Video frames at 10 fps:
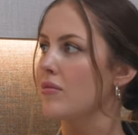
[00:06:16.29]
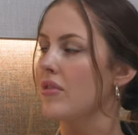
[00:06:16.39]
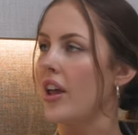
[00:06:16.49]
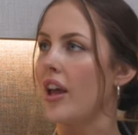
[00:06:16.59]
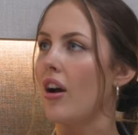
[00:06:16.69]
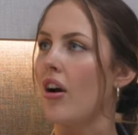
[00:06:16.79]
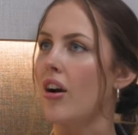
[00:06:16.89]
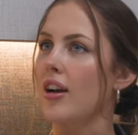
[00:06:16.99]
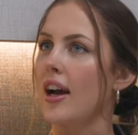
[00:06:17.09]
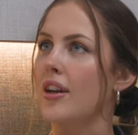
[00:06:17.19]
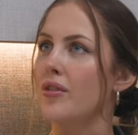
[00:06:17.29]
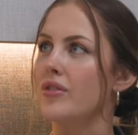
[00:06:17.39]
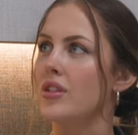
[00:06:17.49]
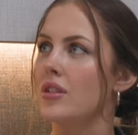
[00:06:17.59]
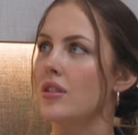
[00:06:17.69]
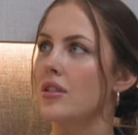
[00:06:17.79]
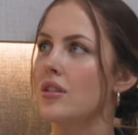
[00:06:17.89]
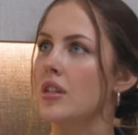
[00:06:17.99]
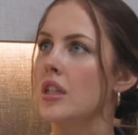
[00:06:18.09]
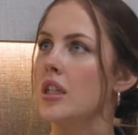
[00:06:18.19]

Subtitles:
They are kind of just